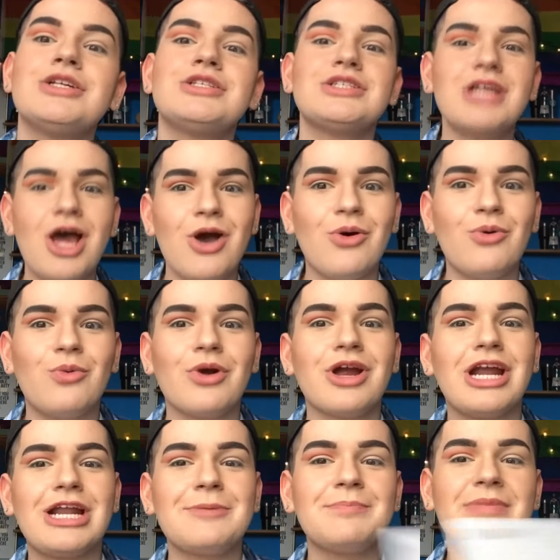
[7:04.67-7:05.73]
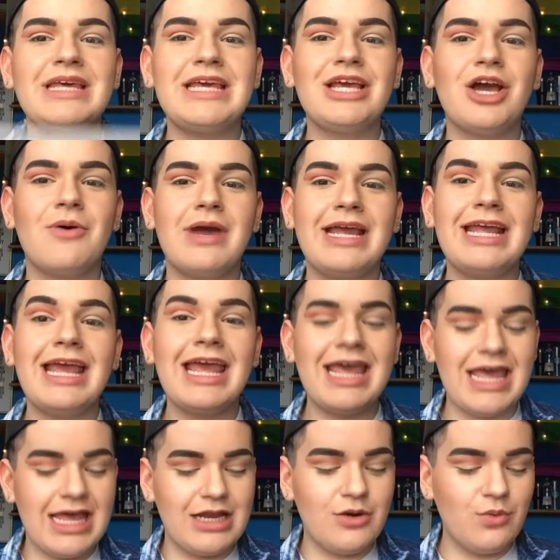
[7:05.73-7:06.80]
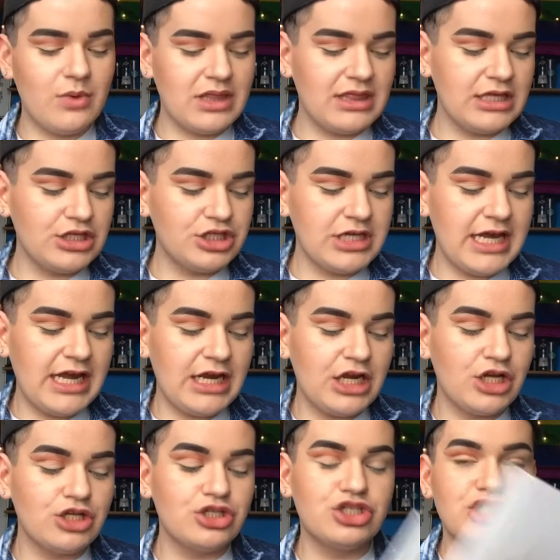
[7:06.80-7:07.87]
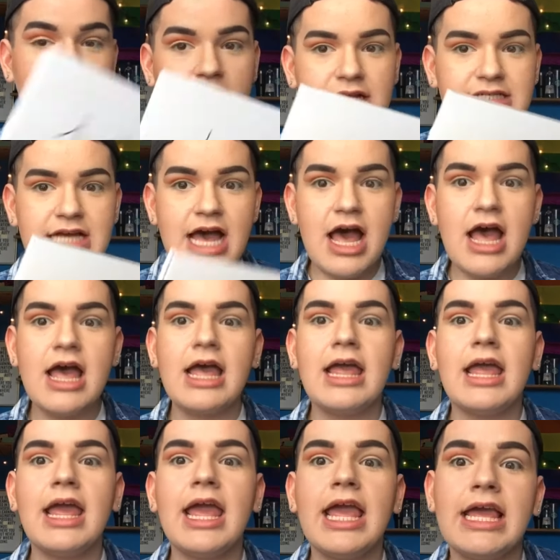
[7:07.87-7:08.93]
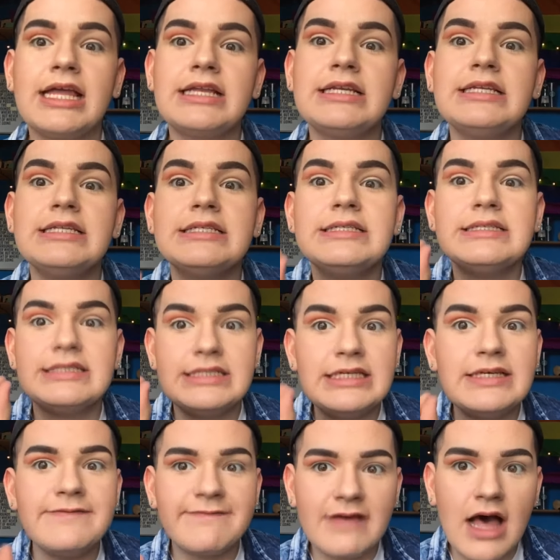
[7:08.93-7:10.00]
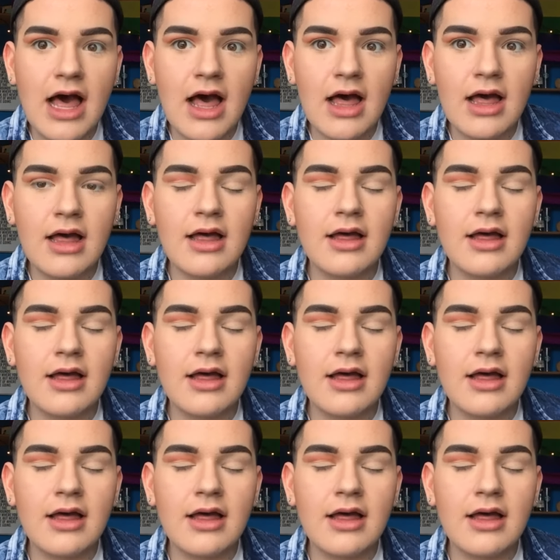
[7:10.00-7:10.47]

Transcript: So, we're gonna be going in with the shade Jada and Diva.